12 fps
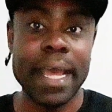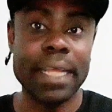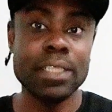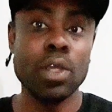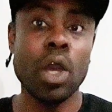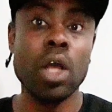
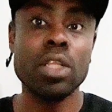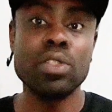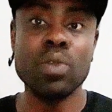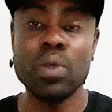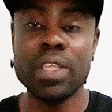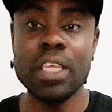and to
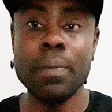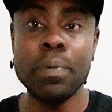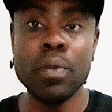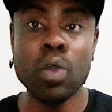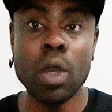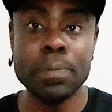also
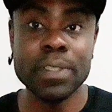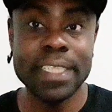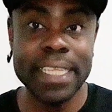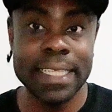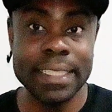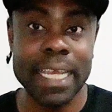keep you up to
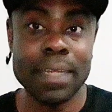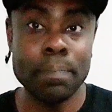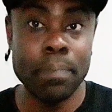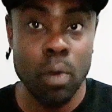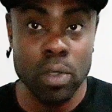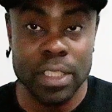date
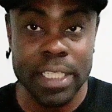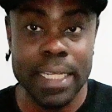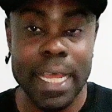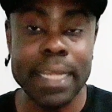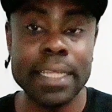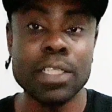and
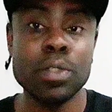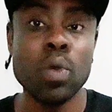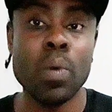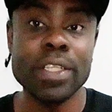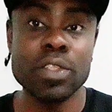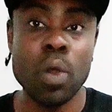posted and let you
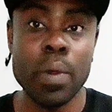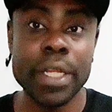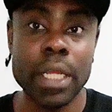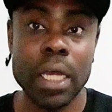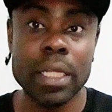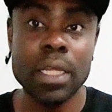know what's
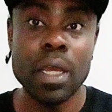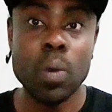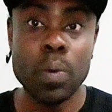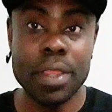going on